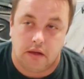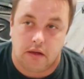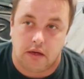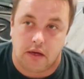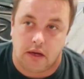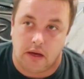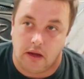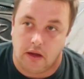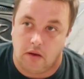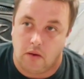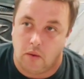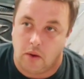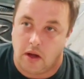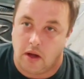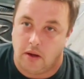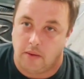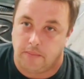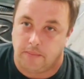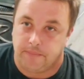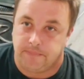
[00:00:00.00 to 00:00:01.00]

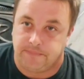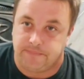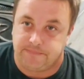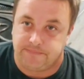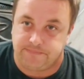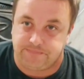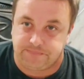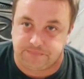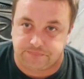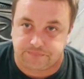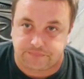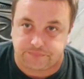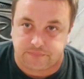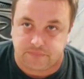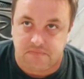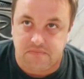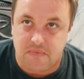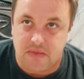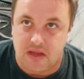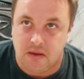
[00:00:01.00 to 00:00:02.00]
Now,
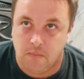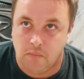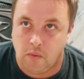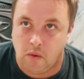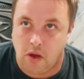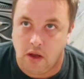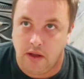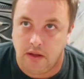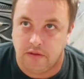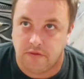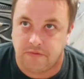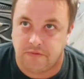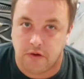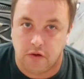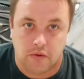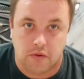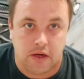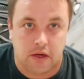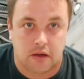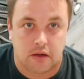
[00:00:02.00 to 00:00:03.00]
why the
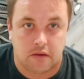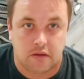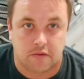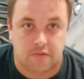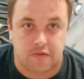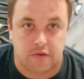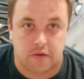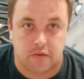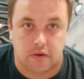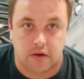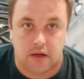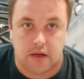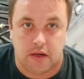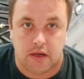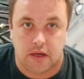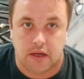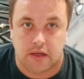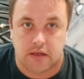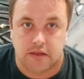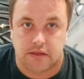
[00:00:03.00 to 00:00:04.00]
Fury? The Fury
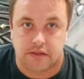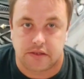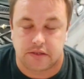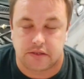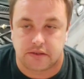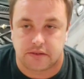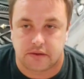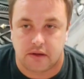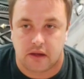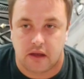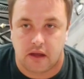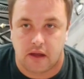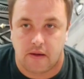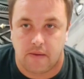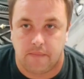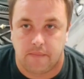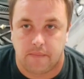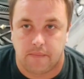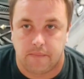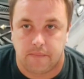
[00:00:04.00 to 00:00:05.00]
is
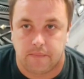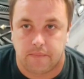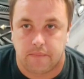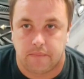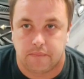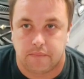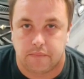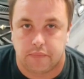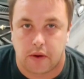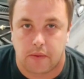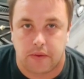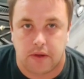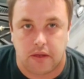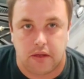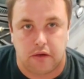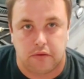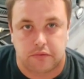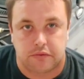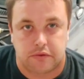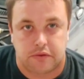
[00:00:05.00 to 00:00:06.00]
probably a
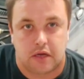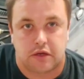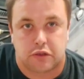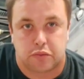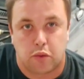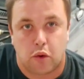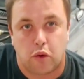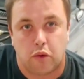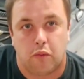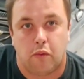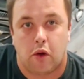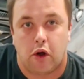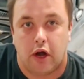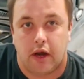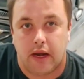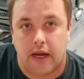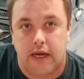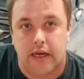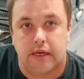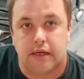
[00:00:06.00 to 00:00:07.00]
little touch more than what I
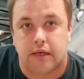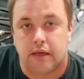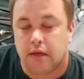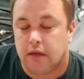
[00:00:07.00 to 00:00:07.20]
need.